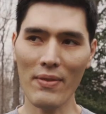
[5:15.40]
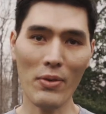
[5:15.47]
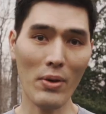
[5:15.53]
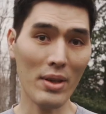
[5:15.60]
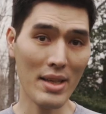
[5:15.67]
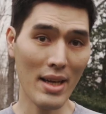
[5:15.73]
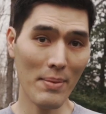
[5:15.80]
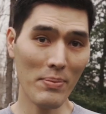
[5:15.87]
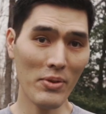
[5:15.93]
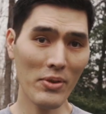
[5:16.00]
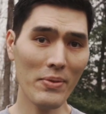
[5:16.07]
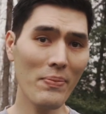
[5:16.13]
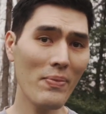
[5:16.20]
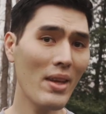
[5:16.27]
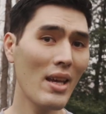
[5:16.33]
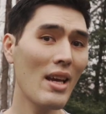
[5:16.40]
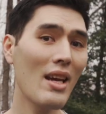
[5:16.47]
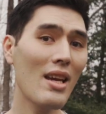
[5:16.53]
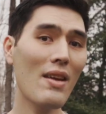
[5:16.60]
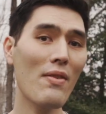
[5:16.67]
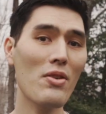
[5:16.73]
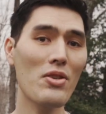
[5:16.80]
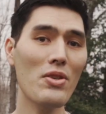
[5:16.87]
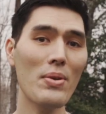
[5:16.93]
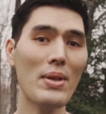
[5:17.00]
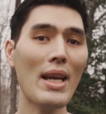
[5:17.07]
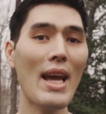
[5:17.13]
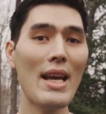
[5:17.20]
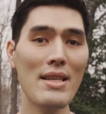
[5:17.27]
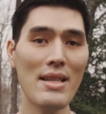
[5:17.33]
For example, if you're shooting
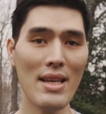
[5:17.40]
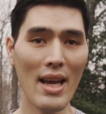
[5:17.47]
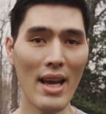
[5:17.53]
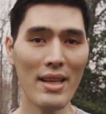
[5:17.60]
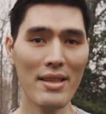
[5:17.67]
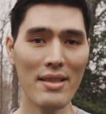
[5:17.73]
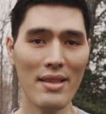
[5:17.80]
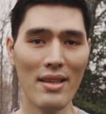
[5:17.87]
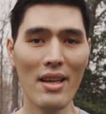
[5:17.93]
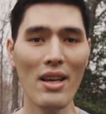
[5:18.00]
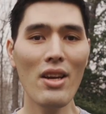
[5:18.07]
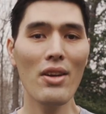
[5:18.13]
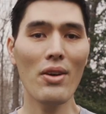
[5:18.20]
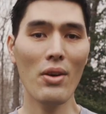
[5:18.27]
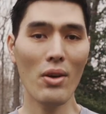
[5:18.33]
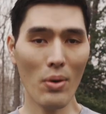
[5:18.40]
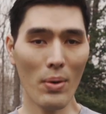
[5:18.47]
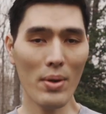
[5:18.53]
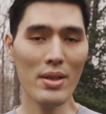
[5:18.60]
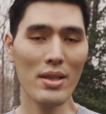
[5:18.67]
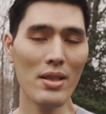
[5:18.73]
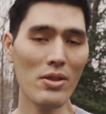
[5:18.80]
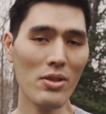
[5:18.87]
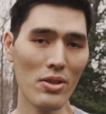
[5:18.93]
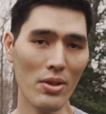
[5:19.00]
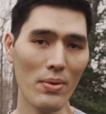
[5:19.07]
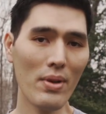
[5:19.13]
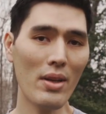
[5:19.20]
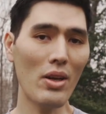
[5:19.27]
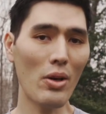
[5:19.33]
NTS, you're going to
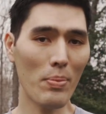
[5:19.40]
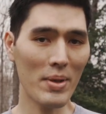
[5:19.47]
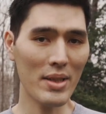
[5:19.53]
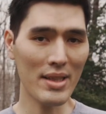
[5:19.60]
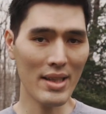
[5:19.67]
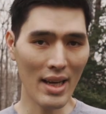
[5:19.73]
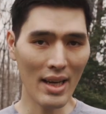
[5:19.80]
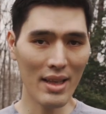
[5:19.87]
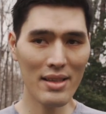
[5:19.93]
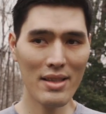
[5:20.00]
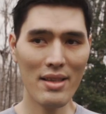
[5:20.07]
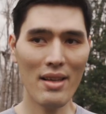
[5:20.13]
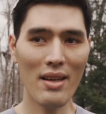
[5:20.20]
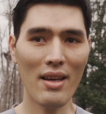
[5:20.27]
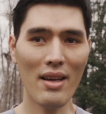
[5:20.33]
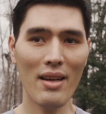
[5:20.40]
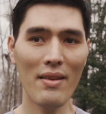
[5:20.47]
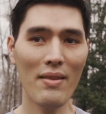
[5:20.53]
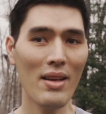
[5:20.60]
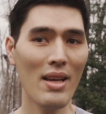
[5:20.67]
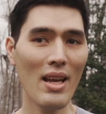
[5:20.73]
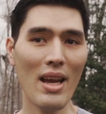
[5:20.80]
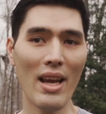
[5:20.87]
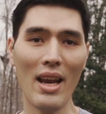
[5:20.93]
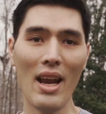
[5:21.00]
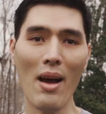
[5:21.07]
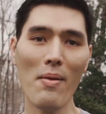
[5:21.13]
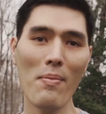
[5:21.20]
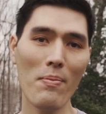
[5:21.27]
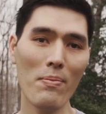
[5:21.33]
shoot an open stance, and
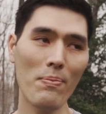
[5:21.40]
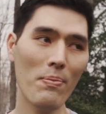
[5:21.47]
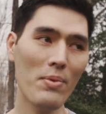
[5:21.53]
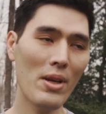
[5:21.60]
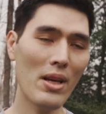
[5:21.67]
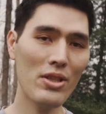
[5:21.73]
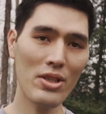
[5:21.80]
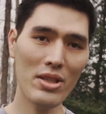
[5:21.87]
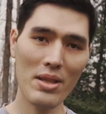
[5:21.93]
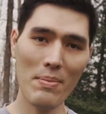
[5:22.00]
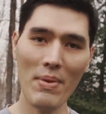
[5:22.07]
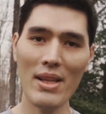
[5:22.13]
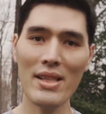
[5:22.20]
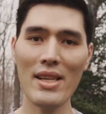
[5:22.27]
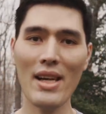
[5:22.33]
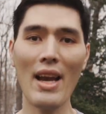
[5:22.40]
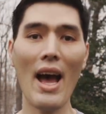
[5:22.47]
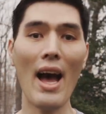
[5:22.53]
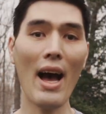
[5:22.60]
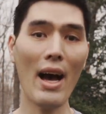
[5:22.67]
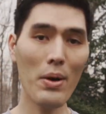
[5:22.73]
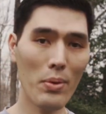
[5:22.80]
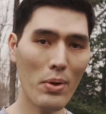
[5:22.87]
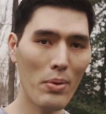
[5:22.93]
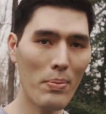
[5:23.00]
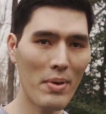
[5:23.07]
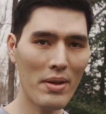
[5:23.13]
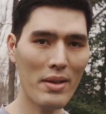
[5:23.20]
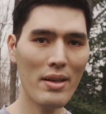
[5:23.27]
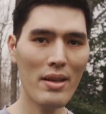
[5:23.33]
it just depends on how
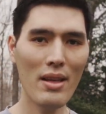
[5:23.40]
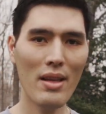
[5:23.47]
open.